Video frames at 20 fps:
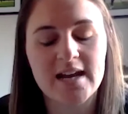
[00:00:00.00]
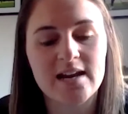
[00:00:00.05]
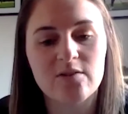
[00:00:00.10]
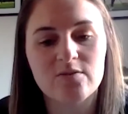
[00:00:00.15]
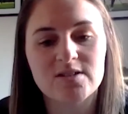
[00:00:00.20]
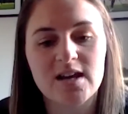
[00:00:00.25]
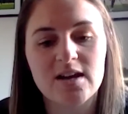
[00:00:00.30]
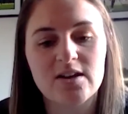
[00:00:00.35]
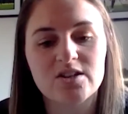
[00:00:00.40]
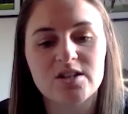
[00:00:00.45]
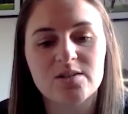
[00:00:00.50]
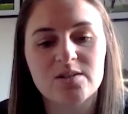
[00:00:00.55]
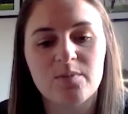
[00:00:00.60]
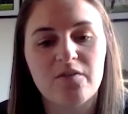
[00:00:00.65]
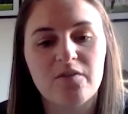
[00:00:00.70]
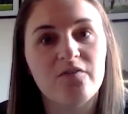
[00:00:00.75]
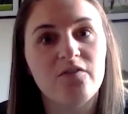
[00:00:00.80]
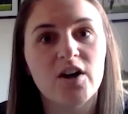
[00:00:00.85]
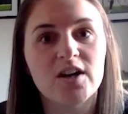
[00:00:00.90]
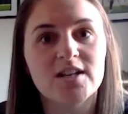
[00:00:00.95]
it was actually my
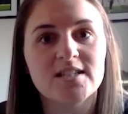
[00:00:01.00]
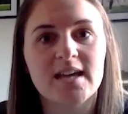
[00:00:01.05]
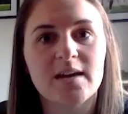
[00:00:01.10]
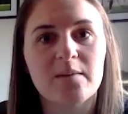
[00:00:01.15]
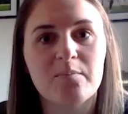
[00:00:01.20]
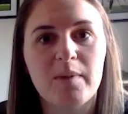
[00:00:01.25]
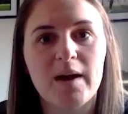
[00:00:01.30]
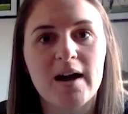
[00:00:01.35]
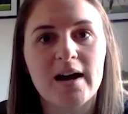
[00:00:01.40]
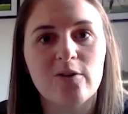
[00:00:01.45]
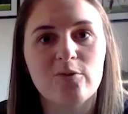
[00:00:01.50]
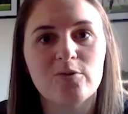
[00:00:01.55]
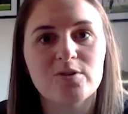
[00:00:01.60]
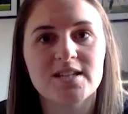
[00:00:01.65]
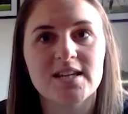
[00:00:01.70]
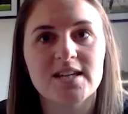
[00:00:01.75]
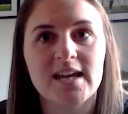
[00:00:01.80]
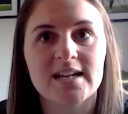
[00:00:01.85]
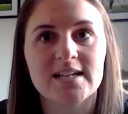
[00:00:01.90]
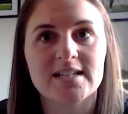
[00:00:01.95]
first game back was
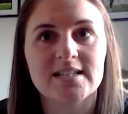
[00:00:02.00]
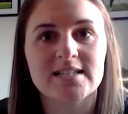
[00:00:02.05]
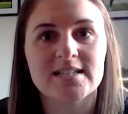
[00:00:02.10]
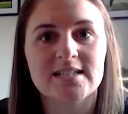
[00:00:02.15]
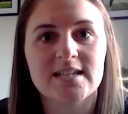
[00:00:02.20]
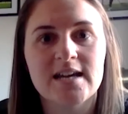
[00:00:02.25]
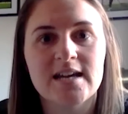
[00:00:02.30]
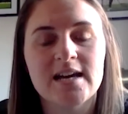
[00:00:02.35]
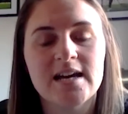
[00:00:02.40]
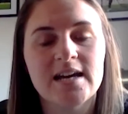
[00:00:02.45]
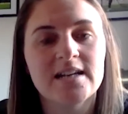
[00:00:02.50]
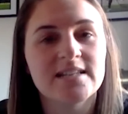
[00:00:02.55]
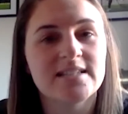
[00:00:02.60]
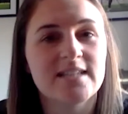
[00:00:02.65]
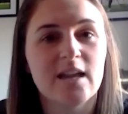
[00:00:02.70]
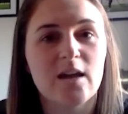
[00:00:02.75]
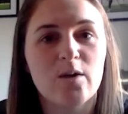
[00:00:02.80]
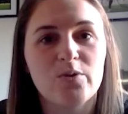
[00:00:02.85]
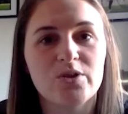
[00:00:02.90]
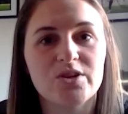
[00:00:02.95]
against
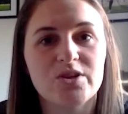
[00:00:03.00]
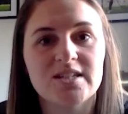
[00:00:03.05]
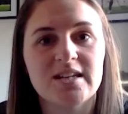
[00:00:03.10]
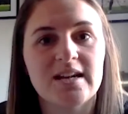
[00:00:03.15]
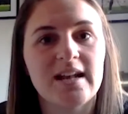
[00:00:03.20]
Stourbridge in the